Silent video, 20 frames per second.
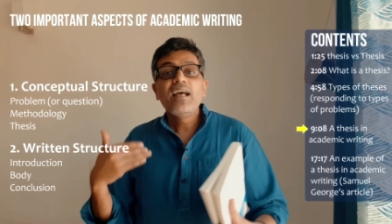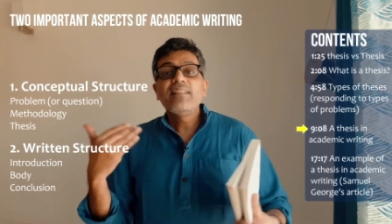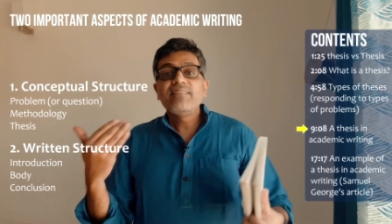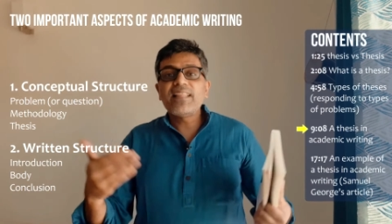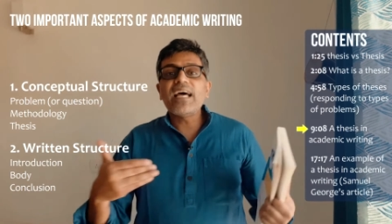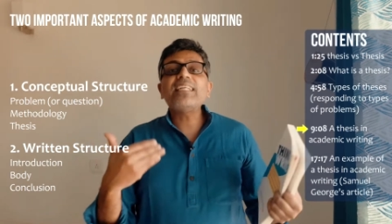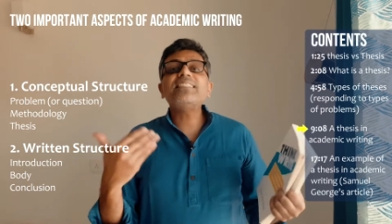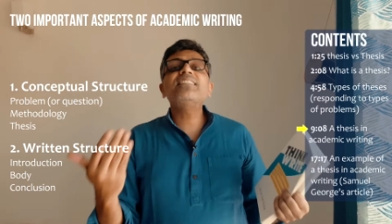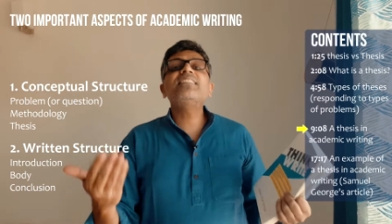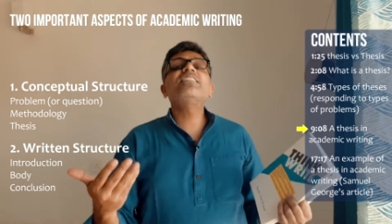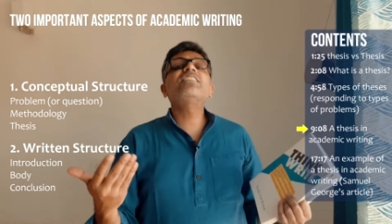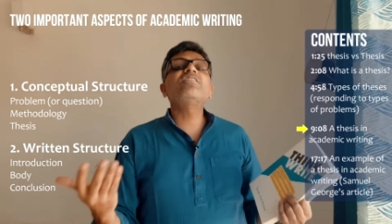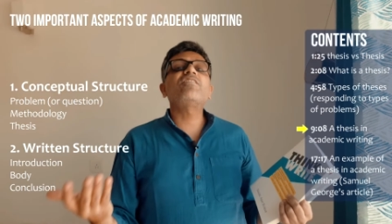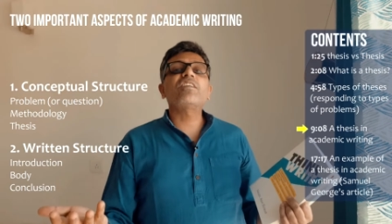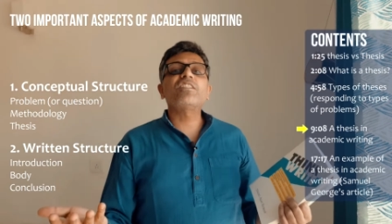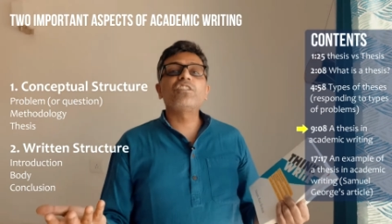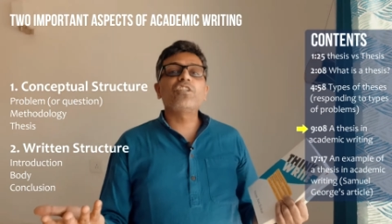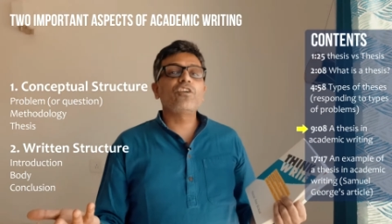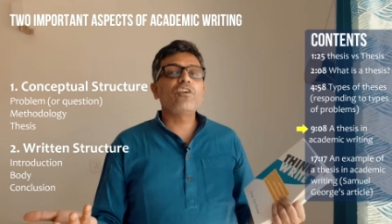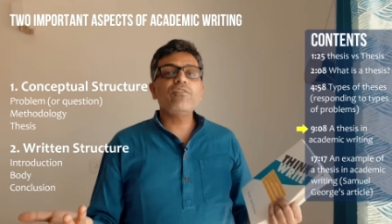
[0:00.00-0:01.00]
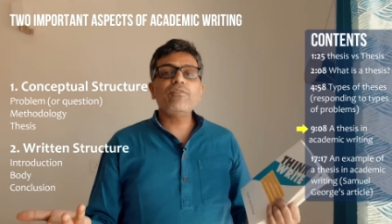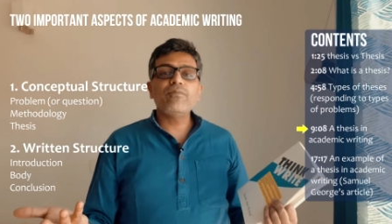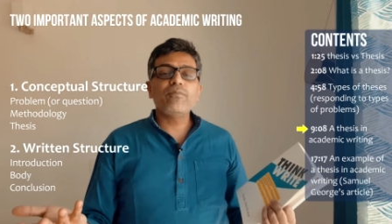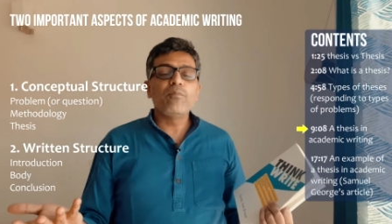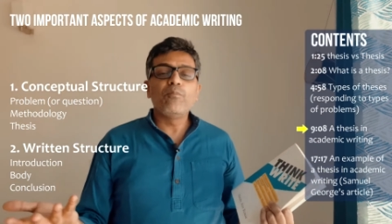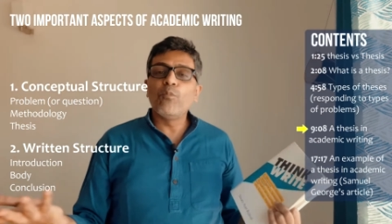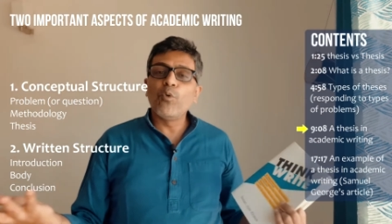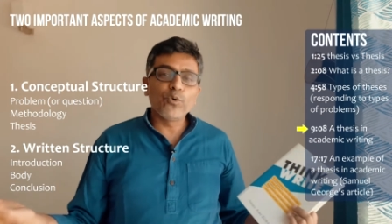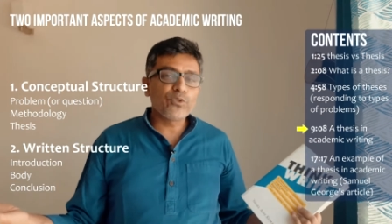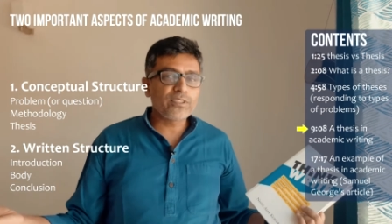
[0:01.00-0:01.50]
That's the structure of
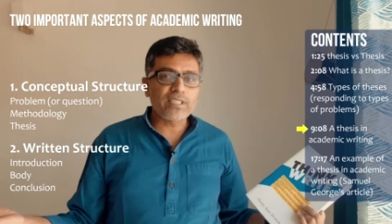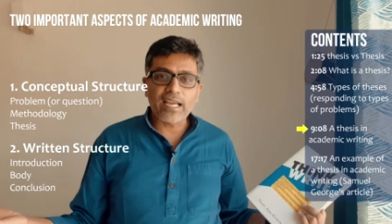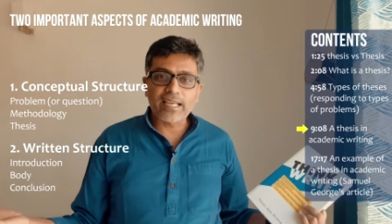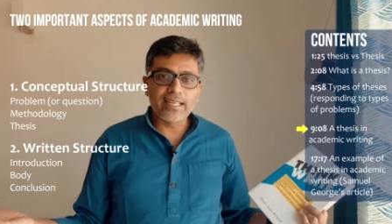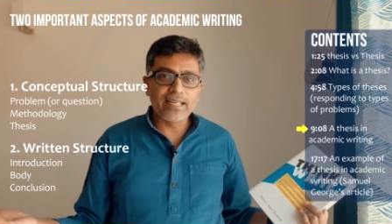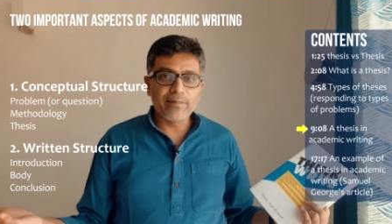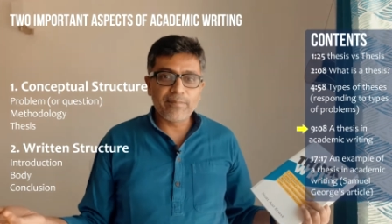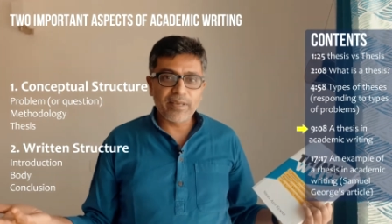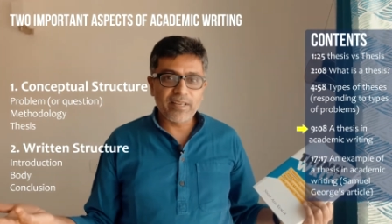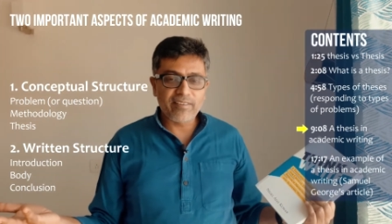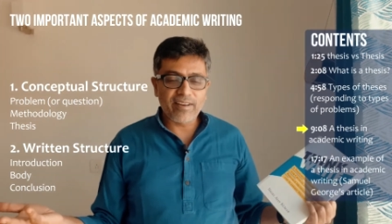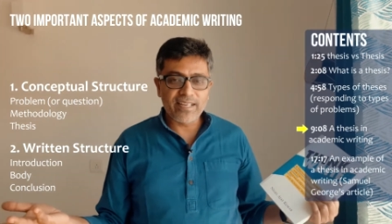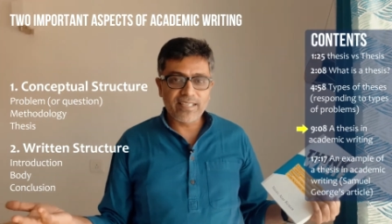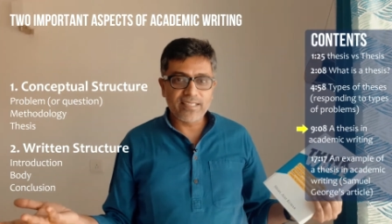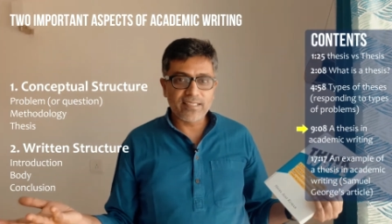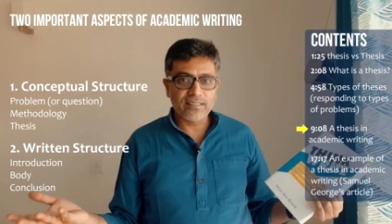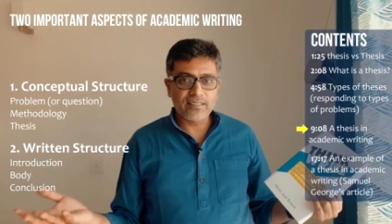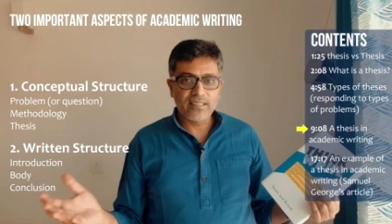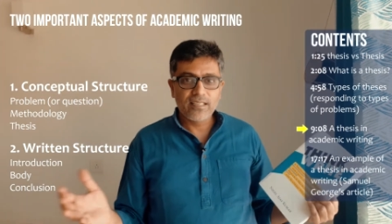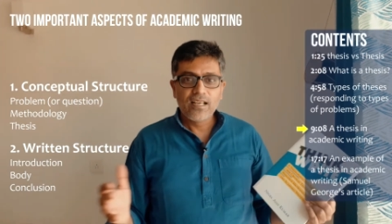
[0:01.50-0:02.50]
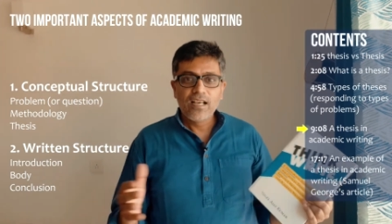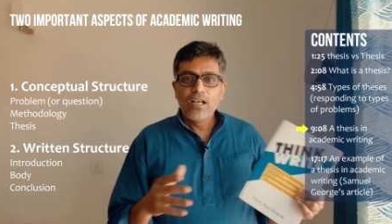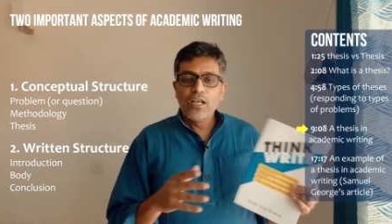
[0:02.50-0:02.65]
most academic writings.